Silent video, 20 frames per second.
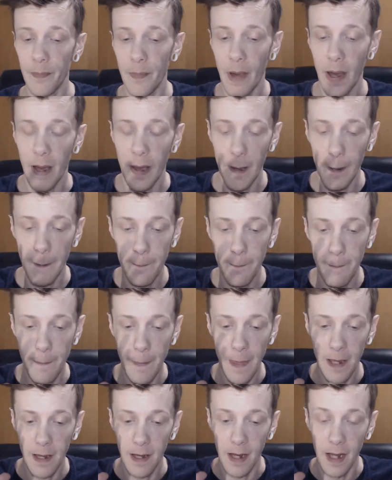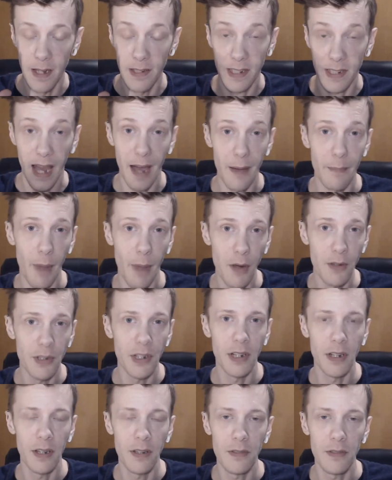Um, it's
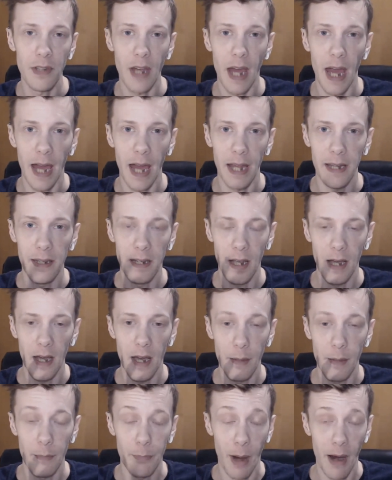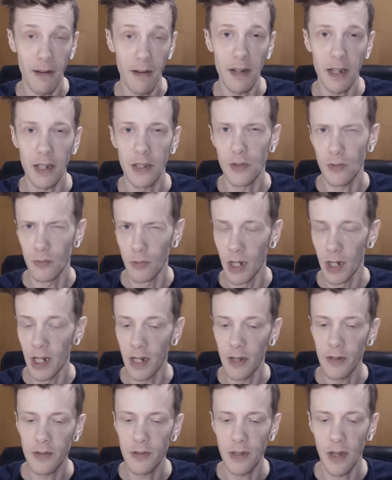Cambodian oud, and apparently it's real
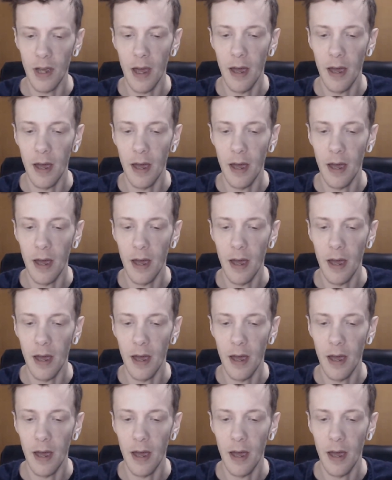oud.